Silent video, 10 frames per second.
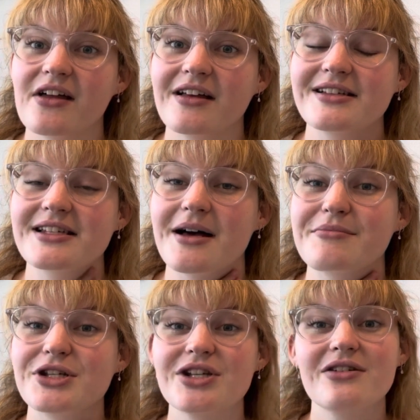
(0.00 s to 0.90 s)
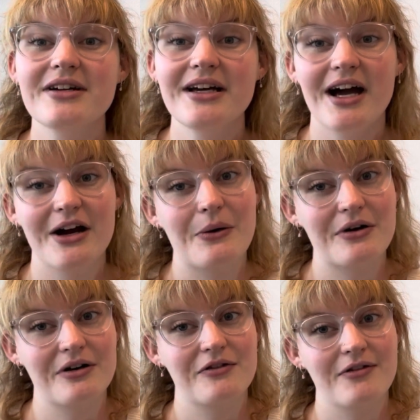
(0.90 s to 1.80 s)
some Suri I
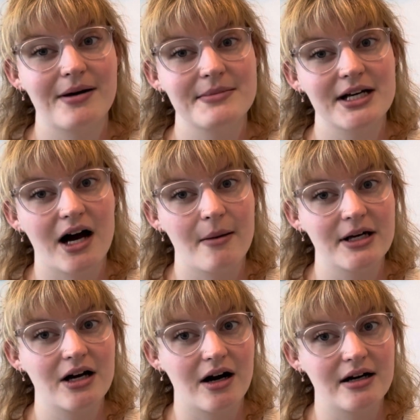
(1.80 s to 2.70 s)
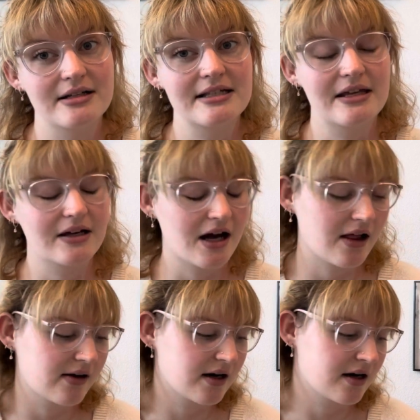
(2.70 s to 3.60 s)
ordered from Zakami Yarns in the
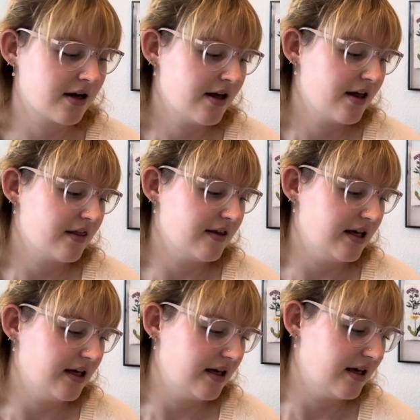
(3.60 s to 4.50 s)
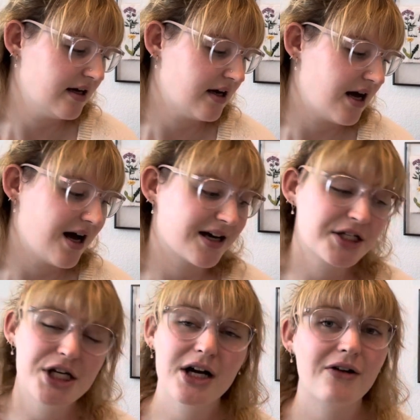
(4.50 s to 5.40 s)
color the
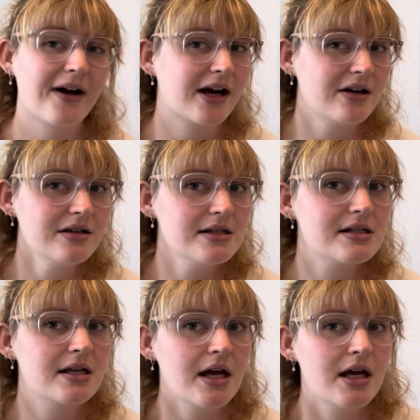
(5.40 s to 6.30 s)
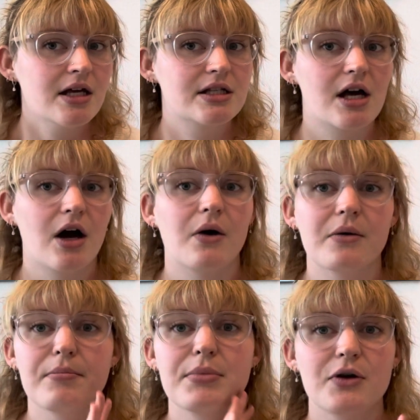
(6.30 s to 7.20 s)
Akashic Records.
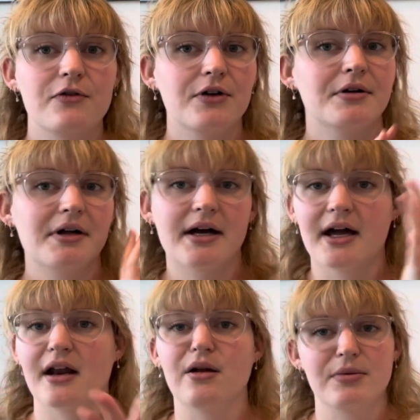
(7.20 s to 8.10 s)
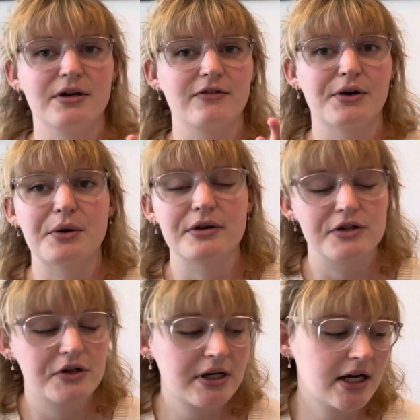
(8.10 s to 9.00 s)
So beautiful. Again, I'll put a photo on the
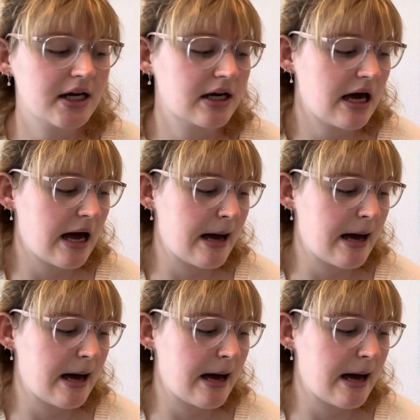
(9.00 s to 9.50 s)
screen.